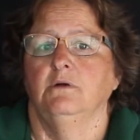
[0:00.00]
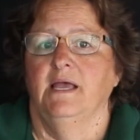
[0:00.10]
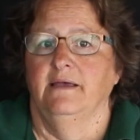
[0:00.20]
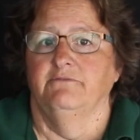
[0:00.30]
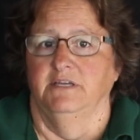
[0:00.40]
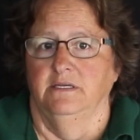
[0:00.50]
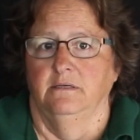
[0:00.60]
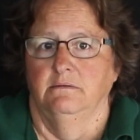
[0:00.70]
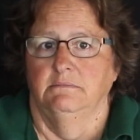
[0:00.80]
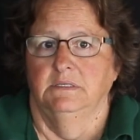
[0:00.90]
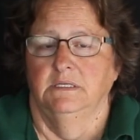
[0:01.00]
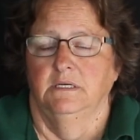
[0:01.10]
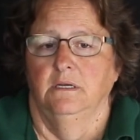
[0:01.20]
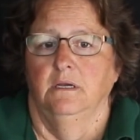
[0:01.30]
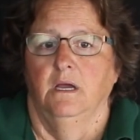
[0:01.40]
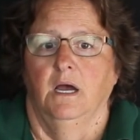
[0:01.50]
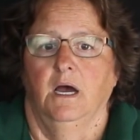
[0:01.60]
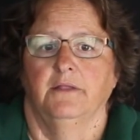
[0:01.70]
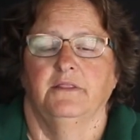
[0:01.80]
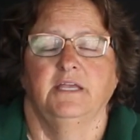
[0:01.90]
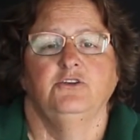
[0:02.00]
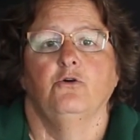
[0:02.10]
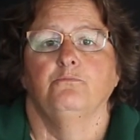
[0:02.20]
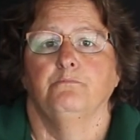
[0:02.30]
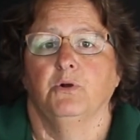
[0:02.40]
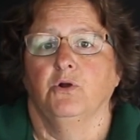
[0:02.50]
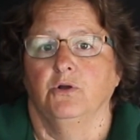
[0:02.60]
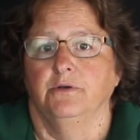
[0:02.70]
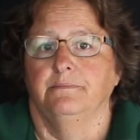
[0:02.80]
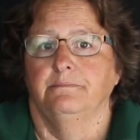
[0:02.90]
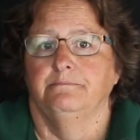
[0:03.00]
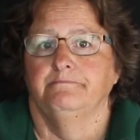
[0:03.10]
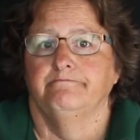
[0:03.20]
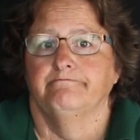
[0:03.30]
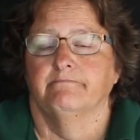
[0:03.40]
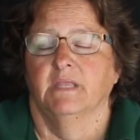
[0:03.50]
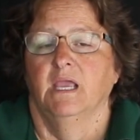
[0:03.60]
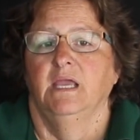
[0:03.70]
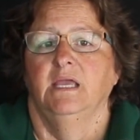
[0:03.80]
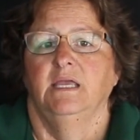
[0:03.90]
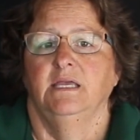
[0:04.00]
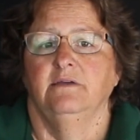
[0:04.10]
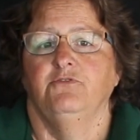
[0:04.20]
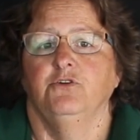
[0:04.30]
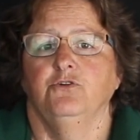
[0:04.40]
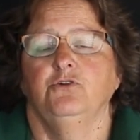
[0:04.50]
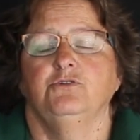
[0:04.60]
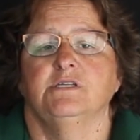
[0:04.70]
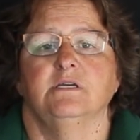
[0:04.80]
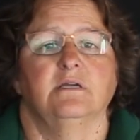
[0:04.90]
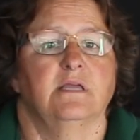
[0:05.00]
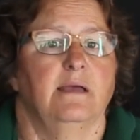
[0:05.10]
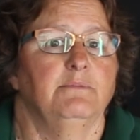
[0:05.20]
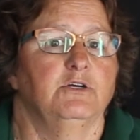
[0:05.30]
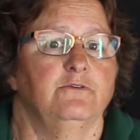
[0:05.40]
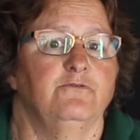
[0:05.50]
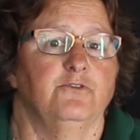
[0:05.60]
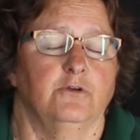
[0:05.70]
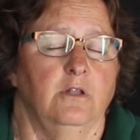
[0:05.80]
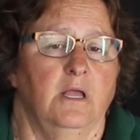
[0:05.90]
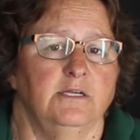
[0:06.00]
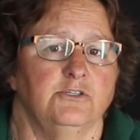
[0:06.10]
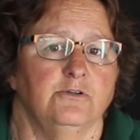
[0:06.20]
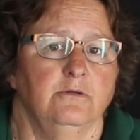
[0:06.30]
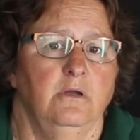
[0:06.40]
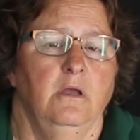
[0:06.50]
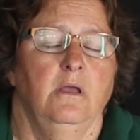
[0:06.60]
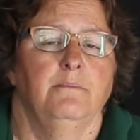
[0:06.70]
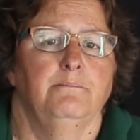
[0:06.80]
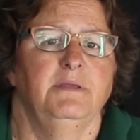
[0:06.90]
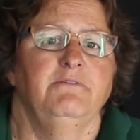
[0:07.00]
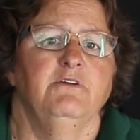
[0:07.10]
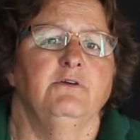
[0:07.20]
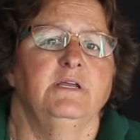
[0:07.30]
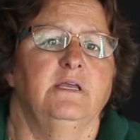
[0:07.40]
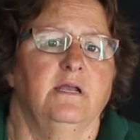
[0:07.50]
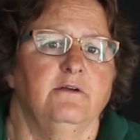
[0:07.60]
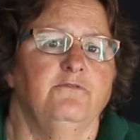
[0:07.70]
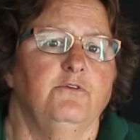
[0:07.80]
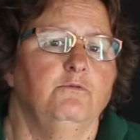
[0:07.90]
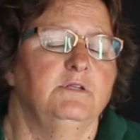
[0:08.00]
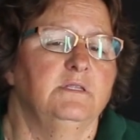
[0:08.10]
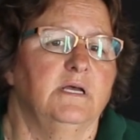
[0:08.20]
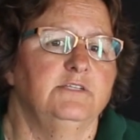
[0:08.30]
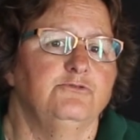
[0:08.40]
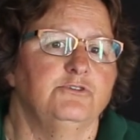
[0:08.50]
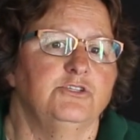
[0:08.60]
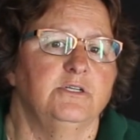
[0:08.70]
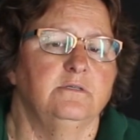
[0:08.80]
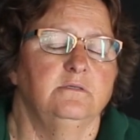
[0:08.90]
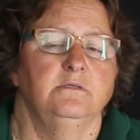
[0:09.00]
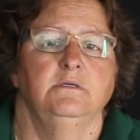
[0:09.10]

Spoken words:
heavy. They don't burn. If you're using a chemical fertilizer, be very careful with nitrogen.